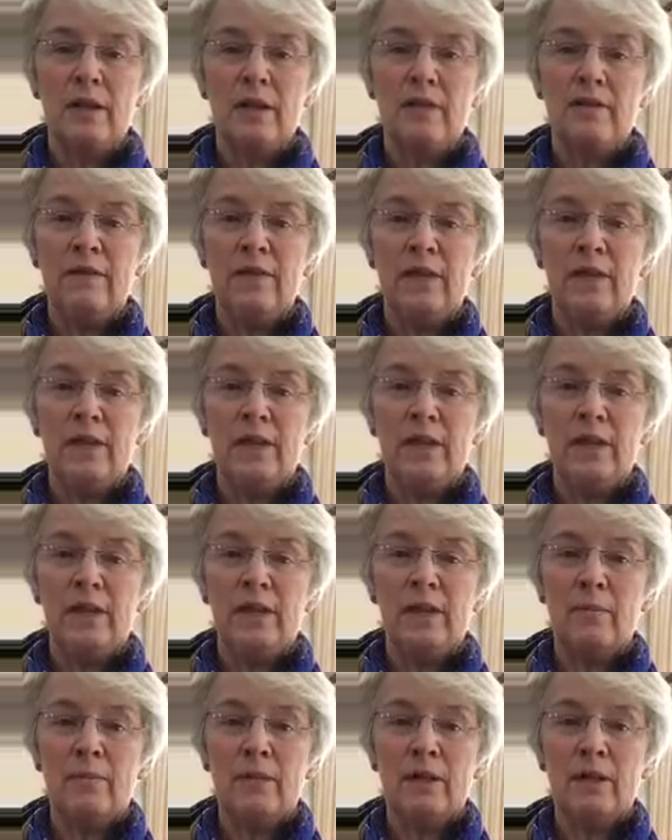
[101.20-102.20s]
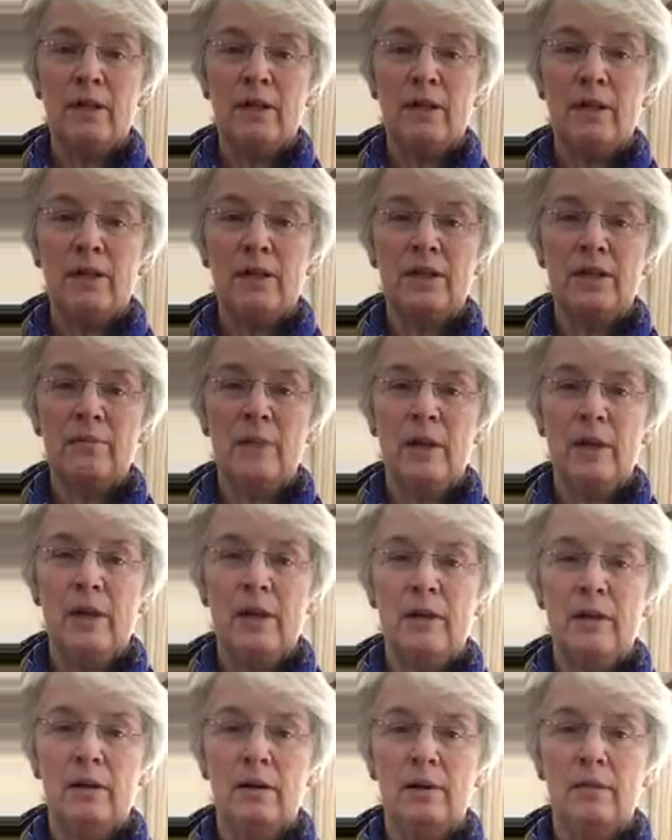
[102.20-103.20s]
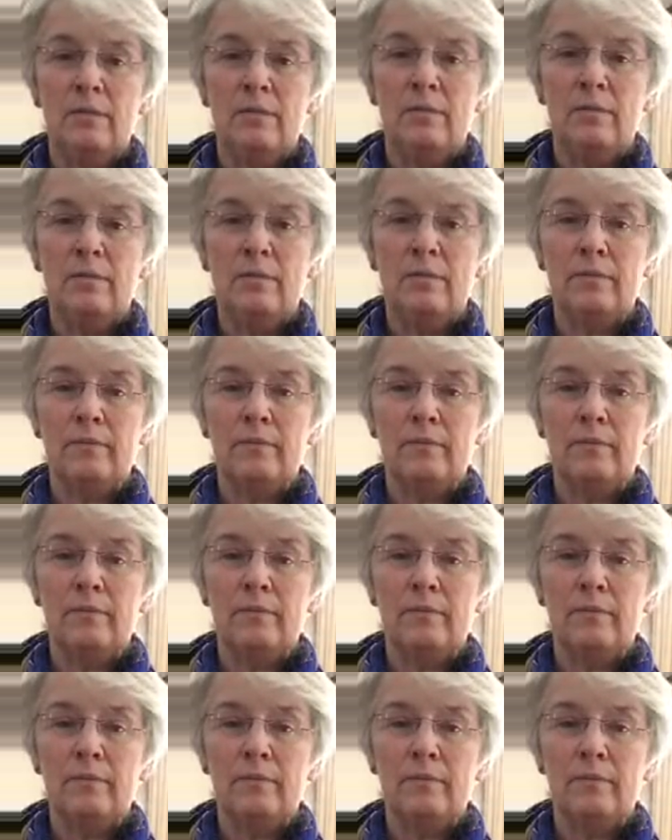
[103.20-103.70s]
If I then abduct my arm,